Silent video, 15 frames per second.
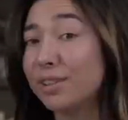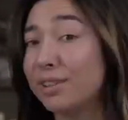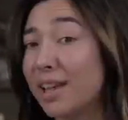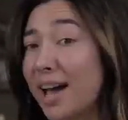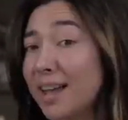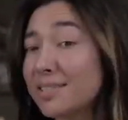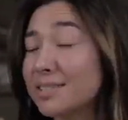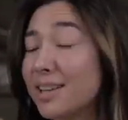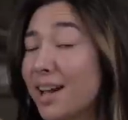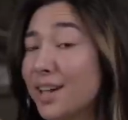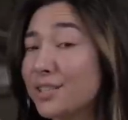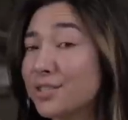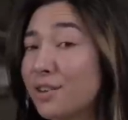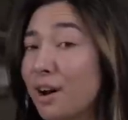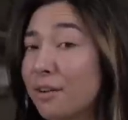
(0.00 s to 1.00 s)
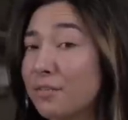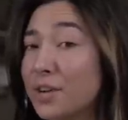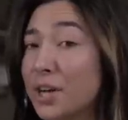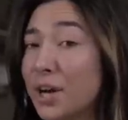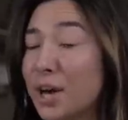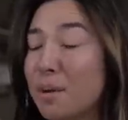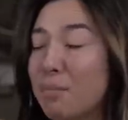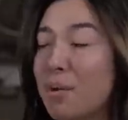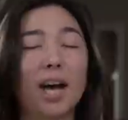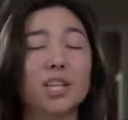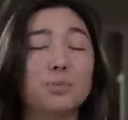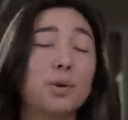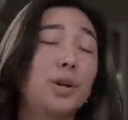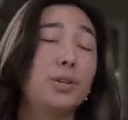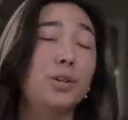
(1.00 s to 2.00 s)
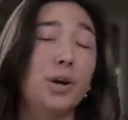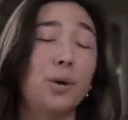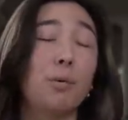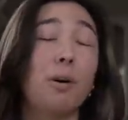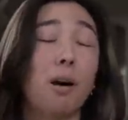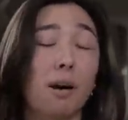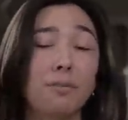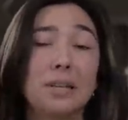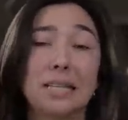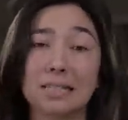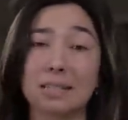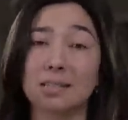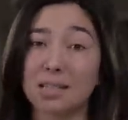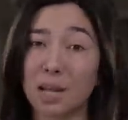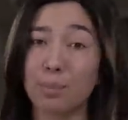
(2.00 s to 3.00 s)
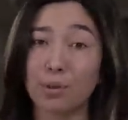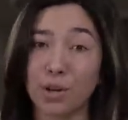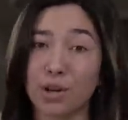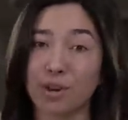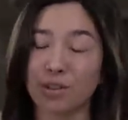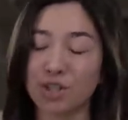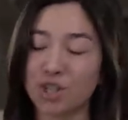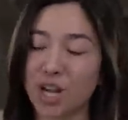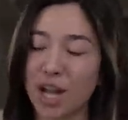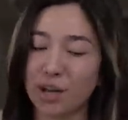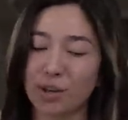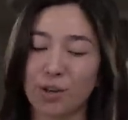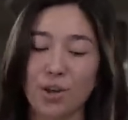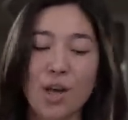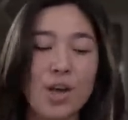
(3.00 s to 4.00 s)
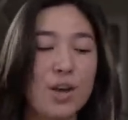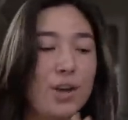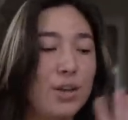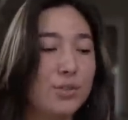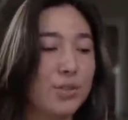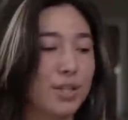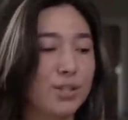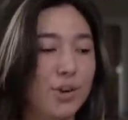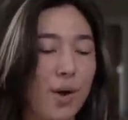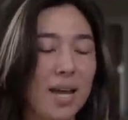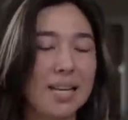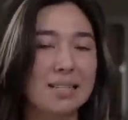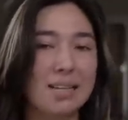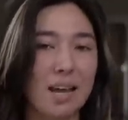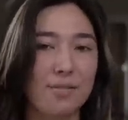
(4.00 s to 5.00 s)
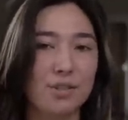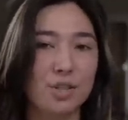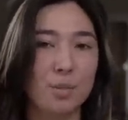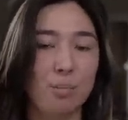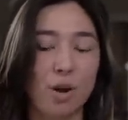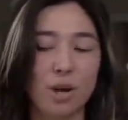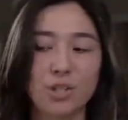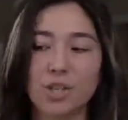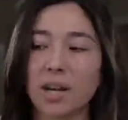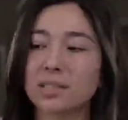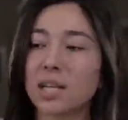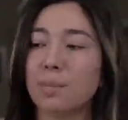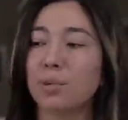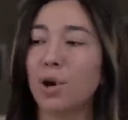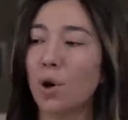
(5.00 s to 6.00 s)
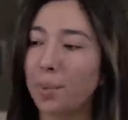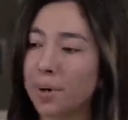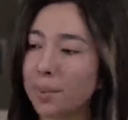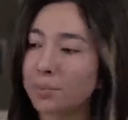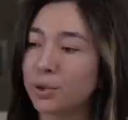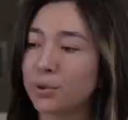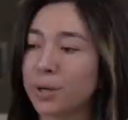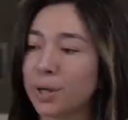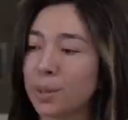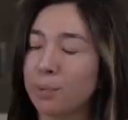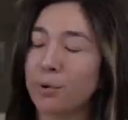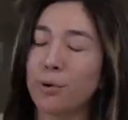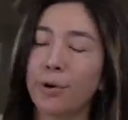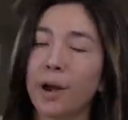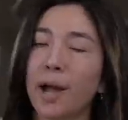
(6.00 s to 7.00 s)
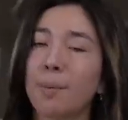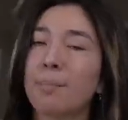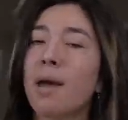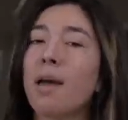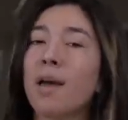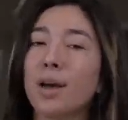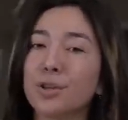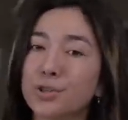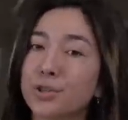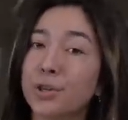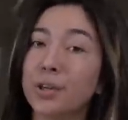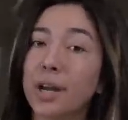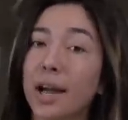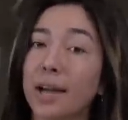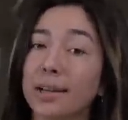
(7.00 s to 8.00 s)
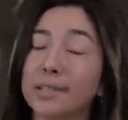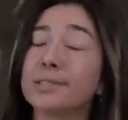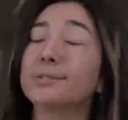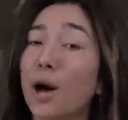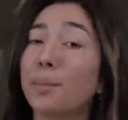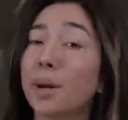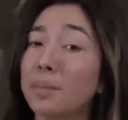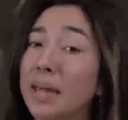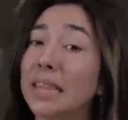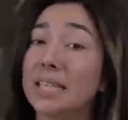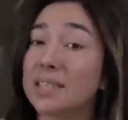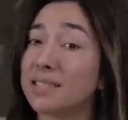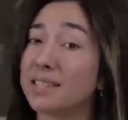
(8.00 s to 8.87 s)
glass iced coffee cup. As we all know, coffee is a staple here on the channel, so let's go ahead and dive into the projects. I'm gonna open up the Cricut program and show you guys how I'm gonna make these